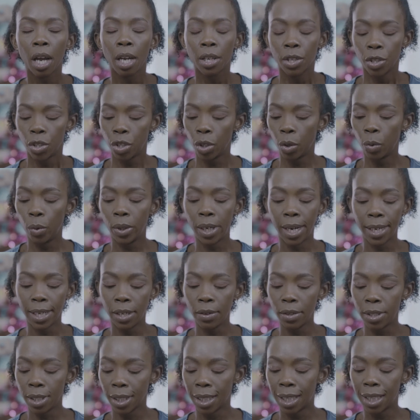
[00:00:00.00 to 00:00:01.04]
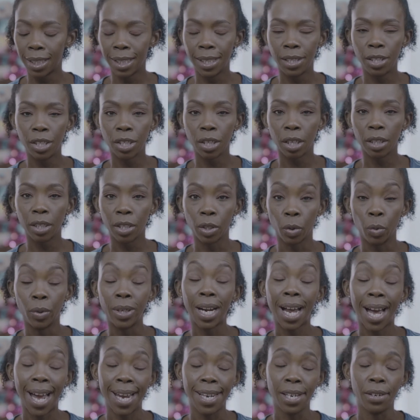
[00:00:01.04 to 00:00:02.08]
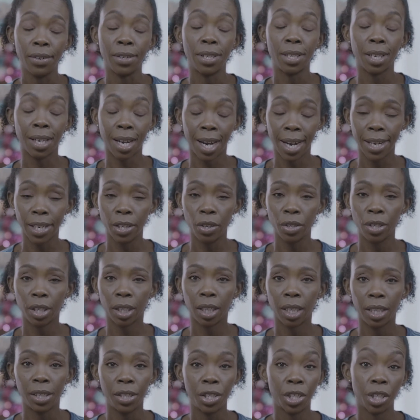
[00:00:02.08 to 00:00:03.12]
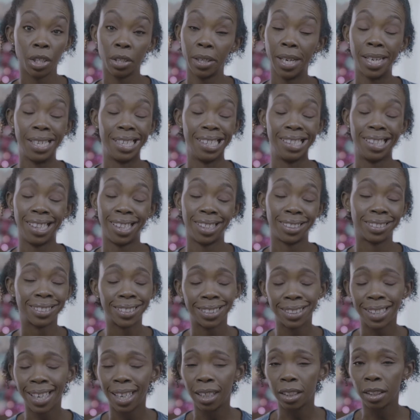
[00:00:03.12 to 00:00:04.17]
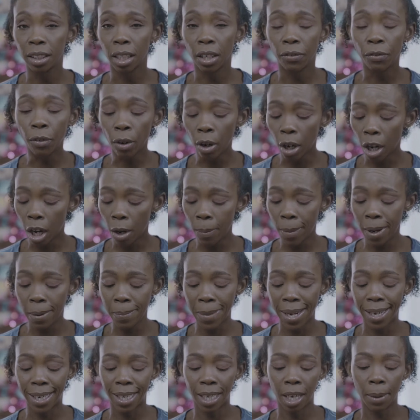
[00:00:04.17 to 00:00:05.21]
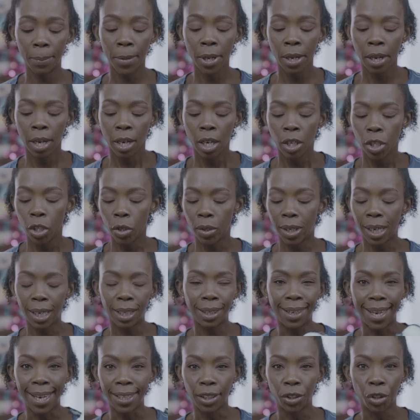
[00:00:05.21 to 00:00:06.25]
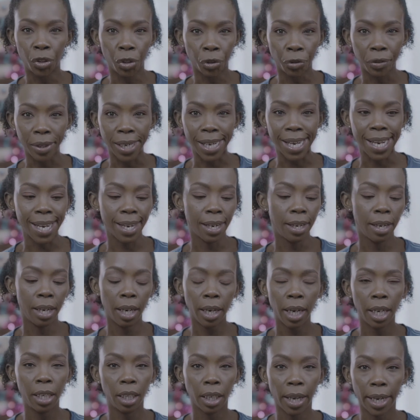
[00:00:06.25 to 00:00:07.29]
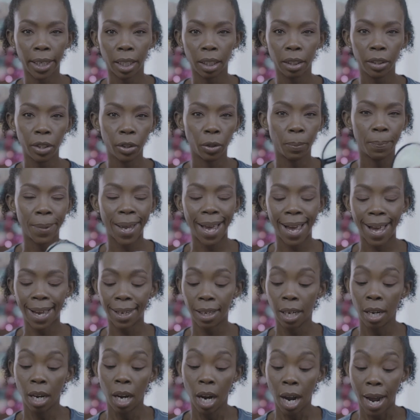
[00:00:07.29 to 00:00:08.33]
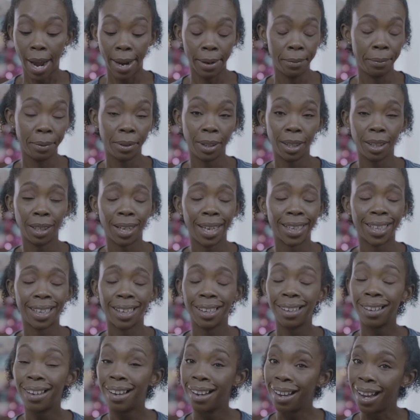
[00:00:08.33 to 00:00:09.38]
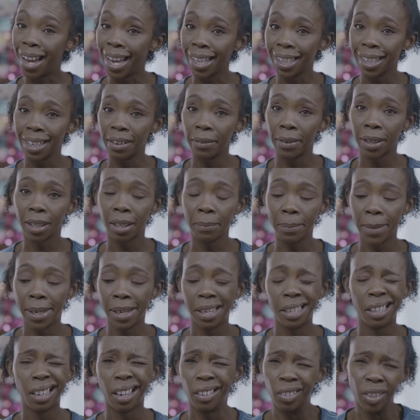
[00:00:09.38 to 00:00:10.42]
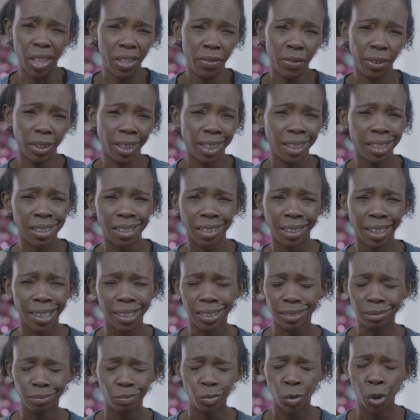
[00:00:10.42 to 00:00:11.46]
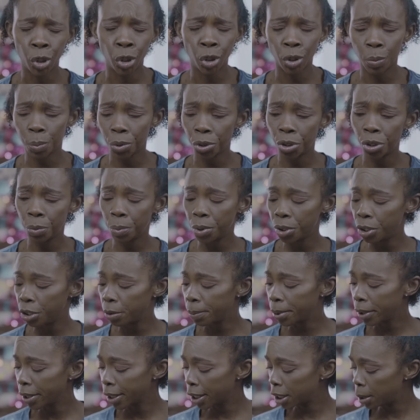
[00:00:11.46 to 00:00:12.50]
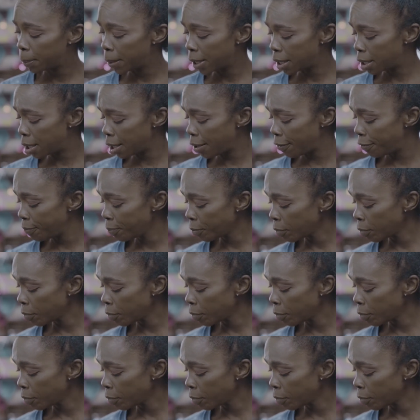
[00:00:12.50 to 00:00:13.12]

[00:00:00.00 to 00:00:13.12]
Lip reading: So when I use a cleanser, I use a cleanser, and it takes off all my makeup. You get like 3 in like a little bag. I really like it, highly recommend. I don't even think it's like super duper expensive.